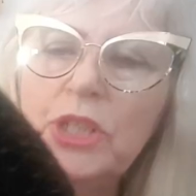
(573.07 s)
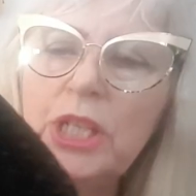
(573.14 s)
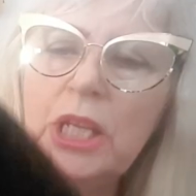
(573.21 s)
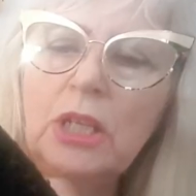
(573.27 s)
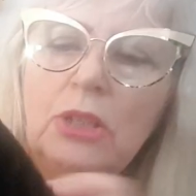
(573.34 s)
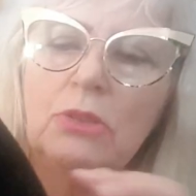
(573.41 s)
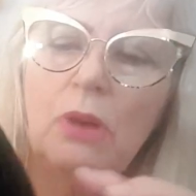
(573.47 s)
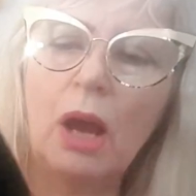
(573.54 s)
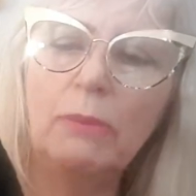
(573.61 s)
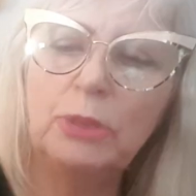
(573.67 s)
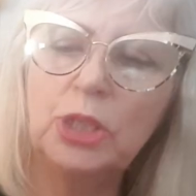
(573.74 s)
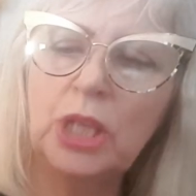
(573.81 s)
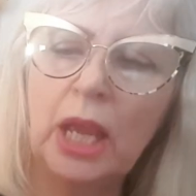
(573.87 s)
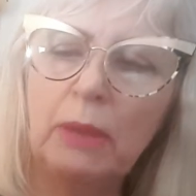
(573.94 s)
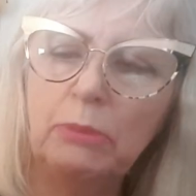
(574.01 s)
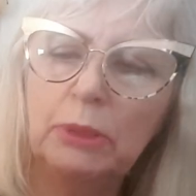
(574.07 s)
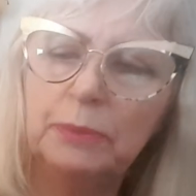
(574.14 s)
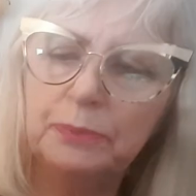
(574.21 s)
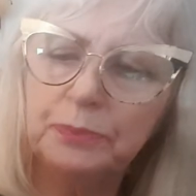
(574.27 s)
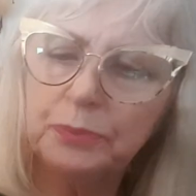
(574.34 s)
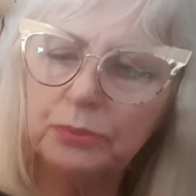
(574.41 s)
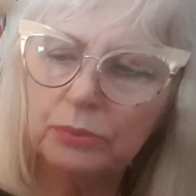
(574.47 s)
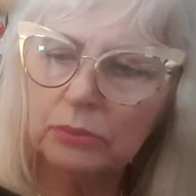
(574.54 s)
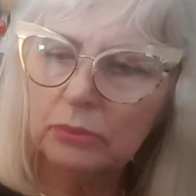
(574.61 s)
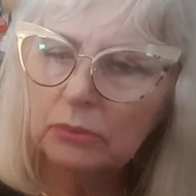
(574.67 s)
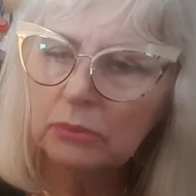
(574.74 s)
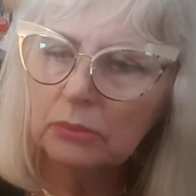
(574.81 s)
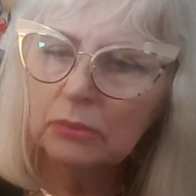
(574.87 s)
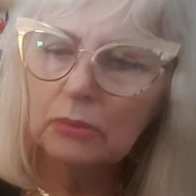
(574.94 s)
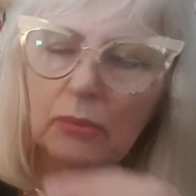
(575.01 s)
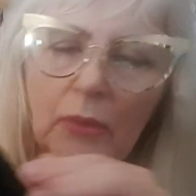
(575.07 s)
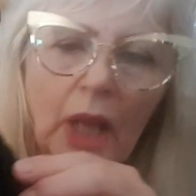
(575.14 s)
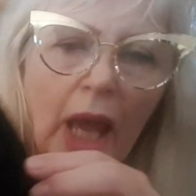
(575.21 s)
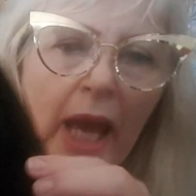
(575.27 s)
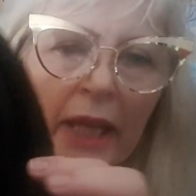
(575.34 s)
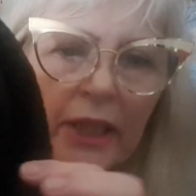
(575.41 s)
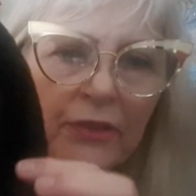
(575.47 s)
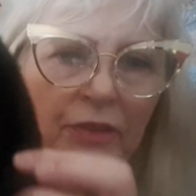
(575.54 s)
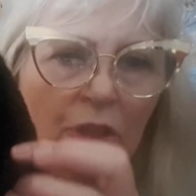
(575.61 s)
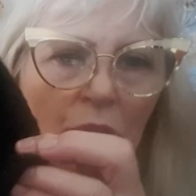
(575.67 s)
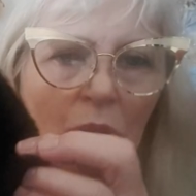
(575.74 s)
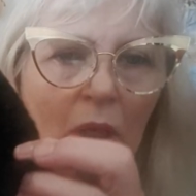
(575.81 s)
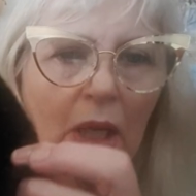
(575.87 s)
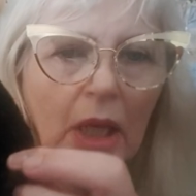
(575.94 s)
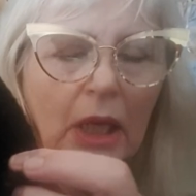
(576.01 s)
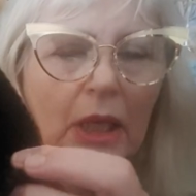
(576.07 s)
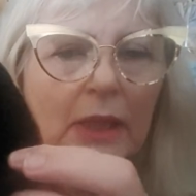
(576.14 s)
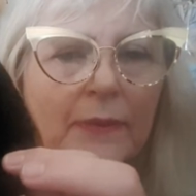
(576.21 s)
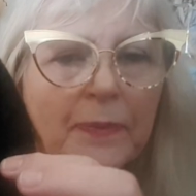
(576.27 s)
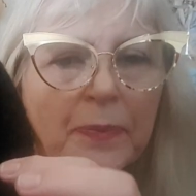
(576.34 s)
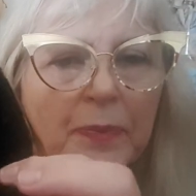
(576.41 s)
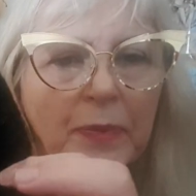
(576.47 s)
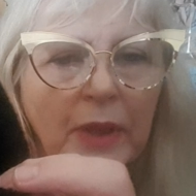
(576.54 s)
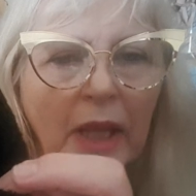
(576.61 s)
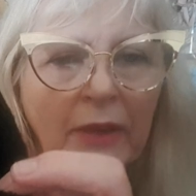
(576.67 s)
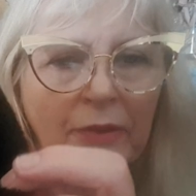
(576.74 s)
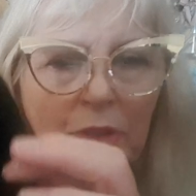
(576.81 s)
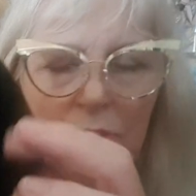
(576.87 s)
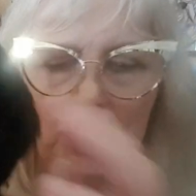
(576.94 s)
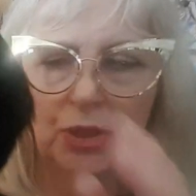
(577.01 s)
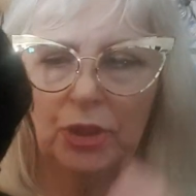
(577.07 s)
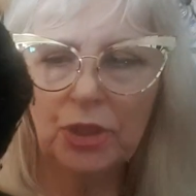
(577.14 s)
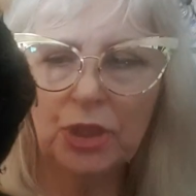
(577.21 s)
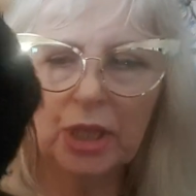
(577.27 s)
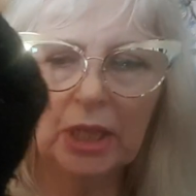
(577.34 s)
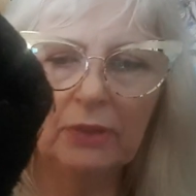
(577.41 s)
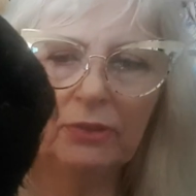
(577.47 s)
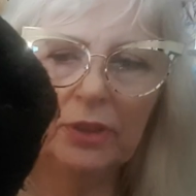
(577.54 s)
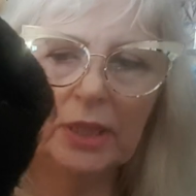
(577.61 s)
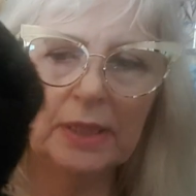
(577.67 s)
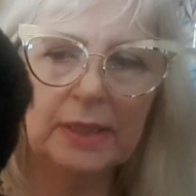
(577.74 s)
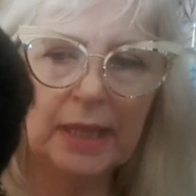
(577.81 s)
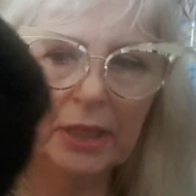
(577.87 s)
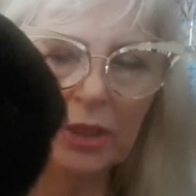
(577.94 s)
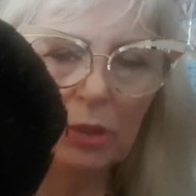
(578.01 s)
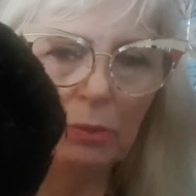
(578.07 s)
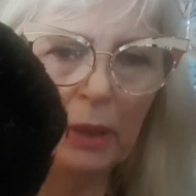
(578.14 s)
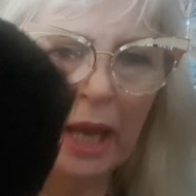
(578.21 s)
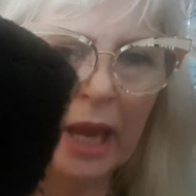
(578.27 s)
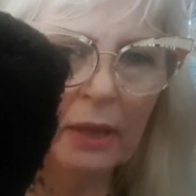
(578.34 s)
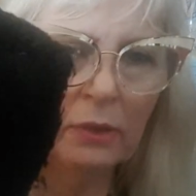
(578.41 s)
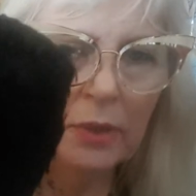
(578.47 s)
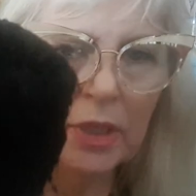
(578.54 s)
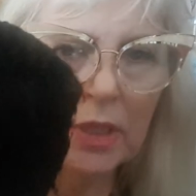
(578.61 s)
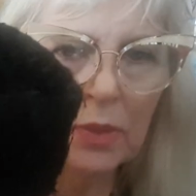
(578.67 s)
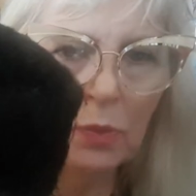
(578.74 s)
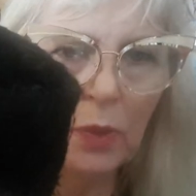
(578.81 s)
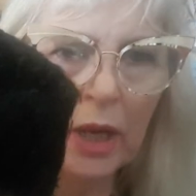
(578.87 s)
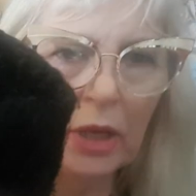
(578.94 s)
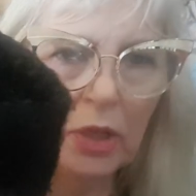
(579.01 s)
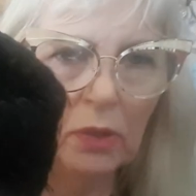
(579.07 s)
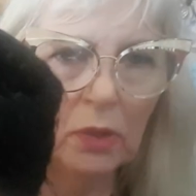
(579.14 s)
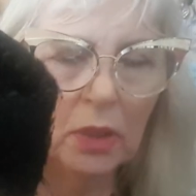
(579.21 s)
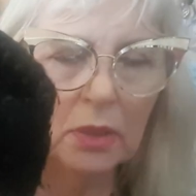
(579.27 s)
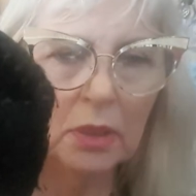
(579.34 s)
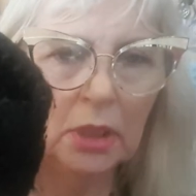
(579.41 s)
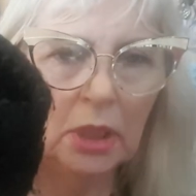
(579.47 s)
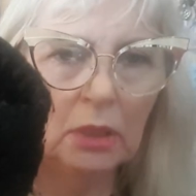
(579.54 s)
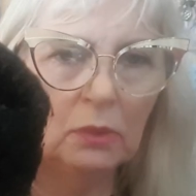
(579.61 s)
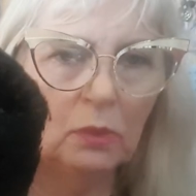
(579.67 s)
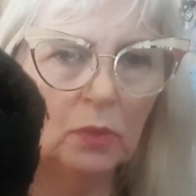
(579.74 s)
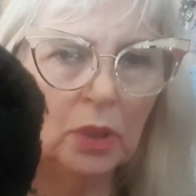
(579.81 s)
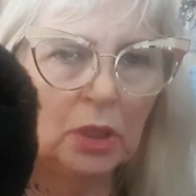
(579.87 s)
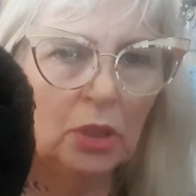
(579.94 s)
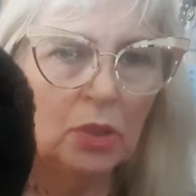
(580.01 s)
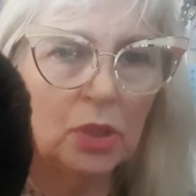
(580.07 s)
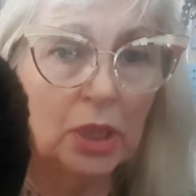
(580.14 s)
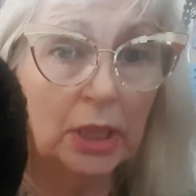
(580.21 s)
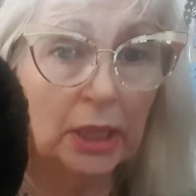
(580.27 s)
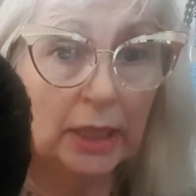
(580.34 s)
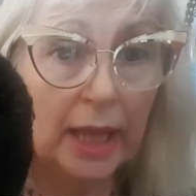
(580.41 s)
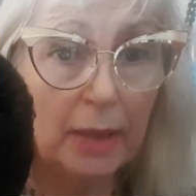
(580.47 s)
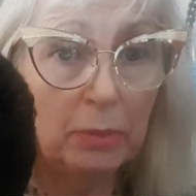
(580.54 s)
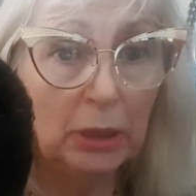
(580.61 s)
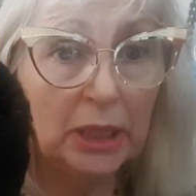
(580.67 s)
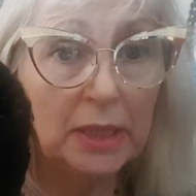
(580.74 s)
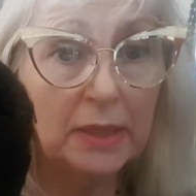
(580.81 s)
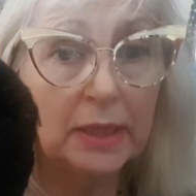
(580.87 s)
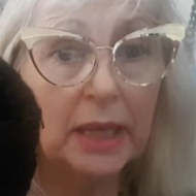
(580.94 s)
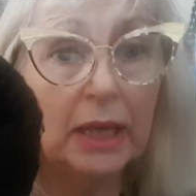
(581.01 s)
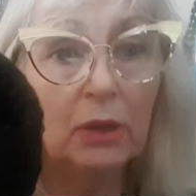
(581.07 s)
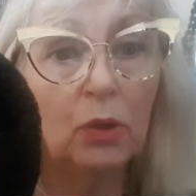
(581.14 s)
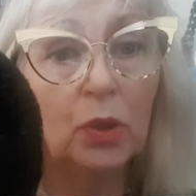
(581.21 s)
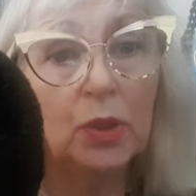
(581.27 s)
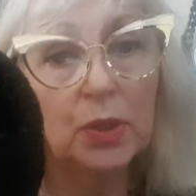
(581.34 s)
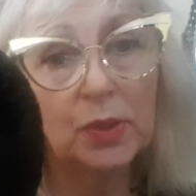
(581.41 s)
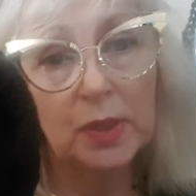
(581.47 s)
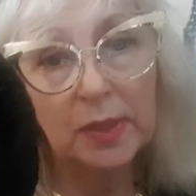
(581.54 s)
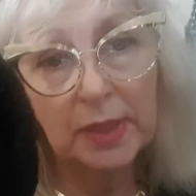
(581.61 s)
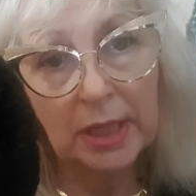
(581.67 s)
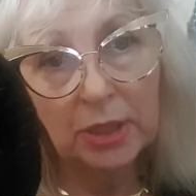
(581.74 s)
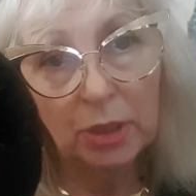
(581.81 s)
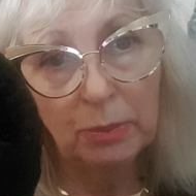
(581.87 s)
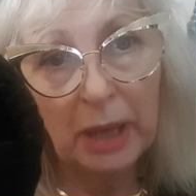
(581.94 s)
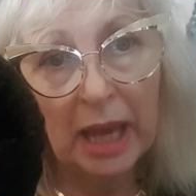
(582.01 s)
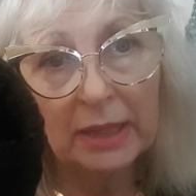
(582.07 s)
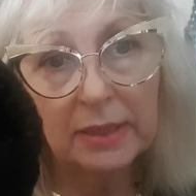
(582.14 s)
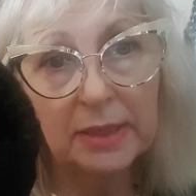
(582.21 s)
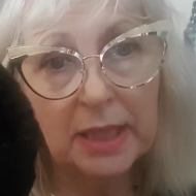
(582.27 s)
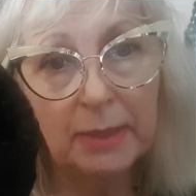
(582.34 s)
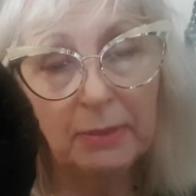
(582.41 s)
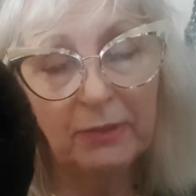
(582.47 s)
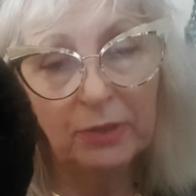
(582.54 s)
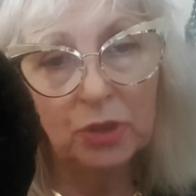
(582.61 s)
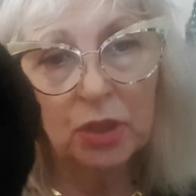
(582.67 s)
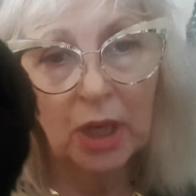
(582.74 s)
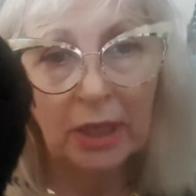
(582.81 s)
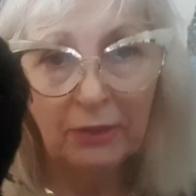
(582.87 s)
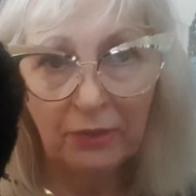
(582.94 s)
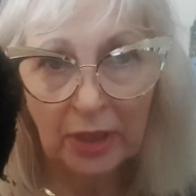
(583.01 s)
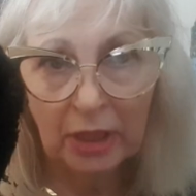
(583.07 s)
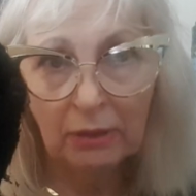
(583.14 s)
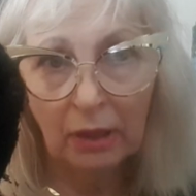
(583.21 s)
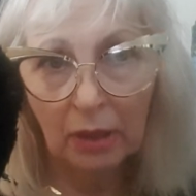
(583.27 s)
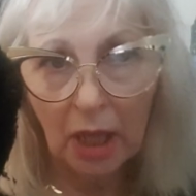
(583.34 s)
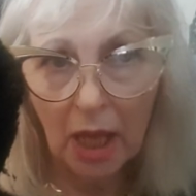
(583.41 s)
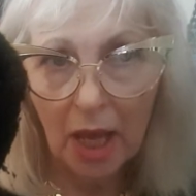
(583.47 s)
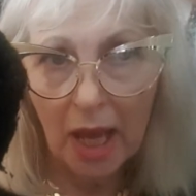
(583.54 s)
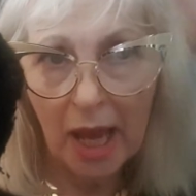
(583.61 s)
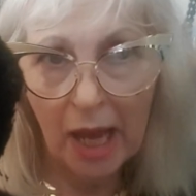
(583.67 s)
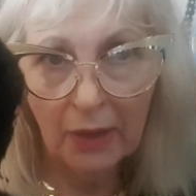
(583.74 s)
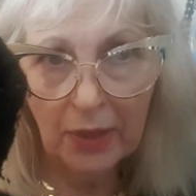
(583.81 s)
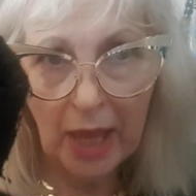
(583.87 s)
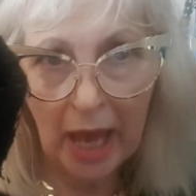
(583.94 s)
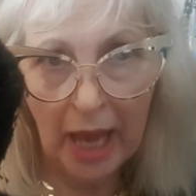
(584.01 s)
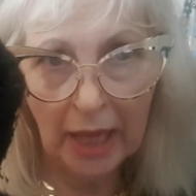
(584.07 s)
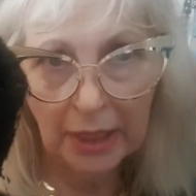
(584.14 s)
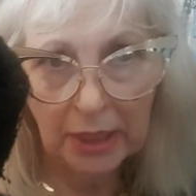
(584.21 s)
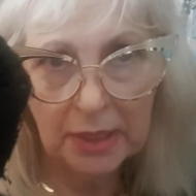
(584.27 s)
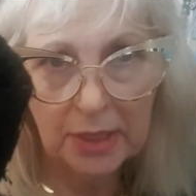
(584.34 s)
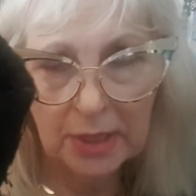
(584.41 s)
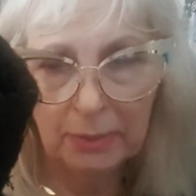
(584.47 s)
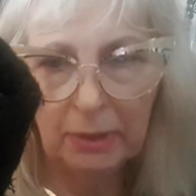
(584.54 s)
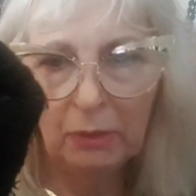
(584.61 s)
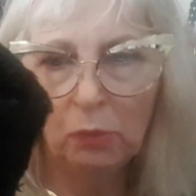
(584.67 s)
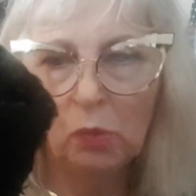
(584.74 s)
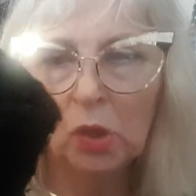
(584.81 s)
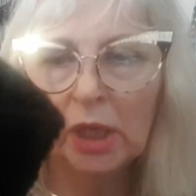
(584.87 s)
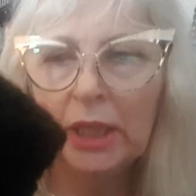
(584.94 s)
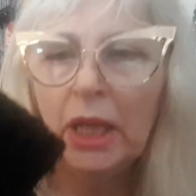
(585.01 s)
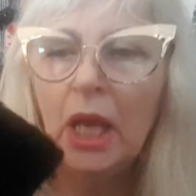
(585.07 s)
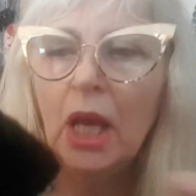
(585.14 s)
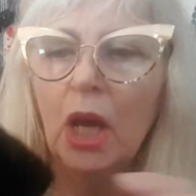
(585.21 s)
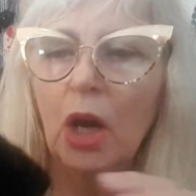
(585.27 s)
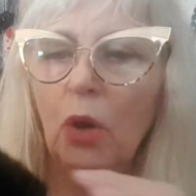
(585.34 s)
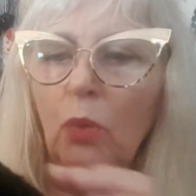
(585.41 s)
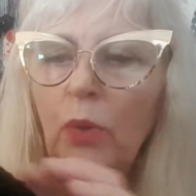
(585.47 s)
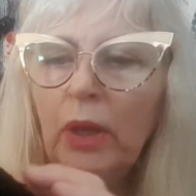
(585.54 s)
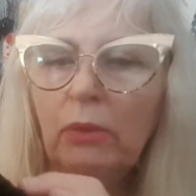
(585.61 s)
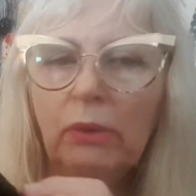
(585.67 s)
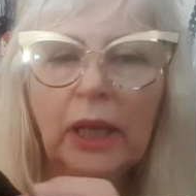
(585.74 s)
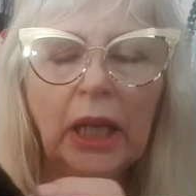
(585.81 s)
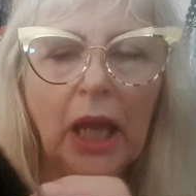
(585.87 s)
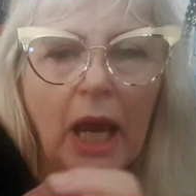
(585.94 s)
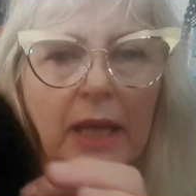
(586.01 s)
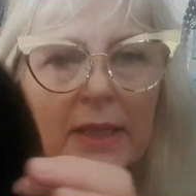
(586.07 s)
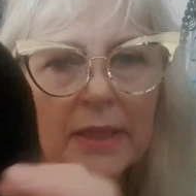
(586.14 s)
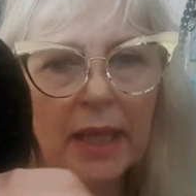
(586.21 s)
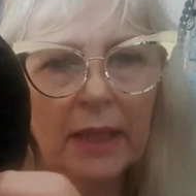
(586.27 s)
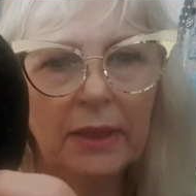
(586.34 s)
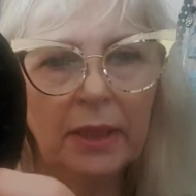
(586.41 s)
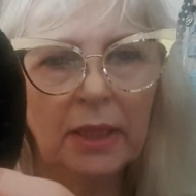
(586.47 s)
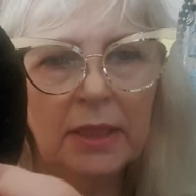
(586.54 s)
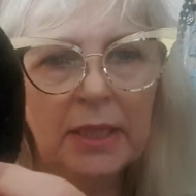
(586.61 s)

teardrop shape. And if you're searching for the center back, which is where you're, you know, usually the label is there, or there's a center back seam, if you're trying to figure out how the hat is to be worn, we realize that the